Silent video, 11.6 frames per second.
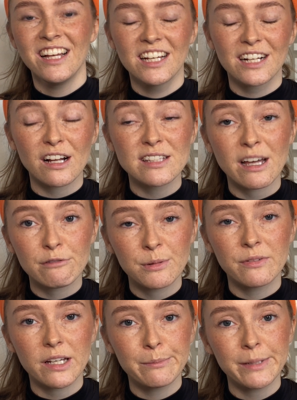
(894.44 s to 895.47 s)
Because that would be
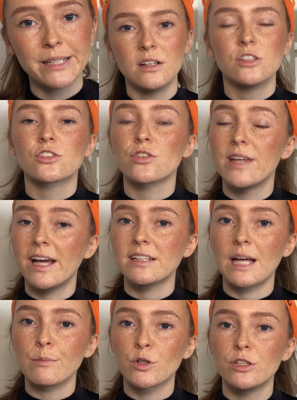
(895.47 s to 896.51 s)
very mean. So next
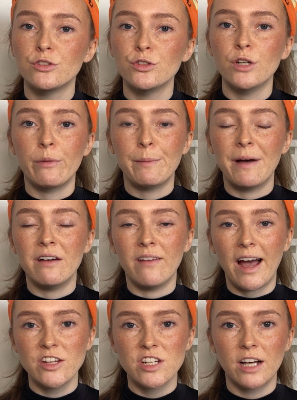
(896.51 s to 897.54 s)
I'm going to do a wee bit of
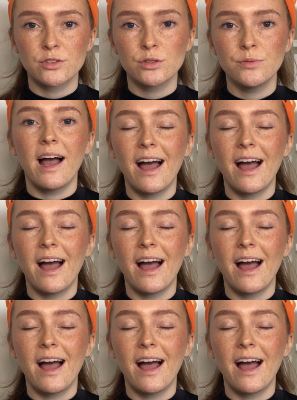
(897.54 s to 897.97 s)
eyeshadow.